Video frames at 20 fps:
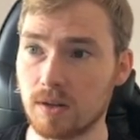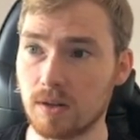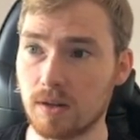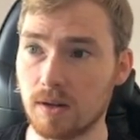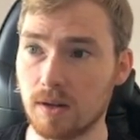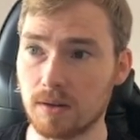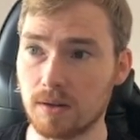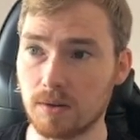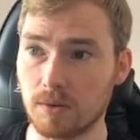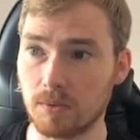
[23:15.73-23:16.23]

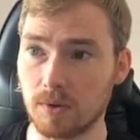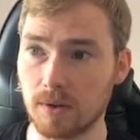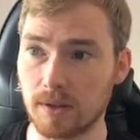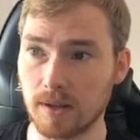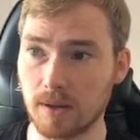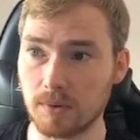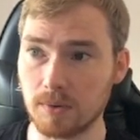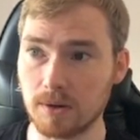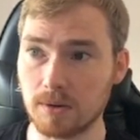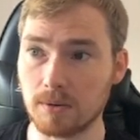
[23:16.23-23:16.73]
I don't want
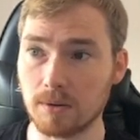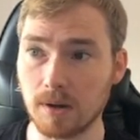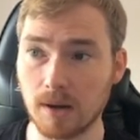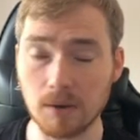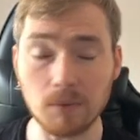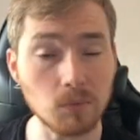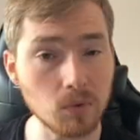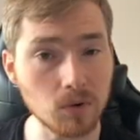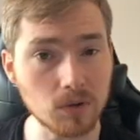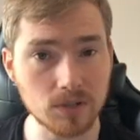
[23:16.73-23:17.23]
that one. I
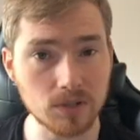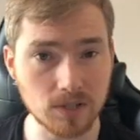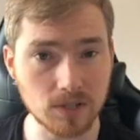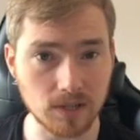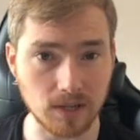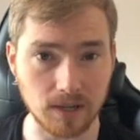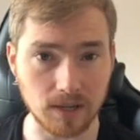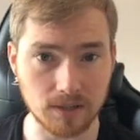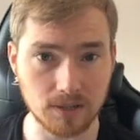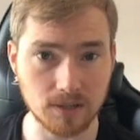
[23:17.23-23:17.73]
want
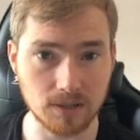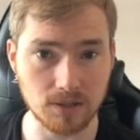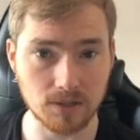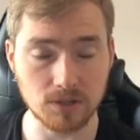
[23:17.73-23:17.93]
select,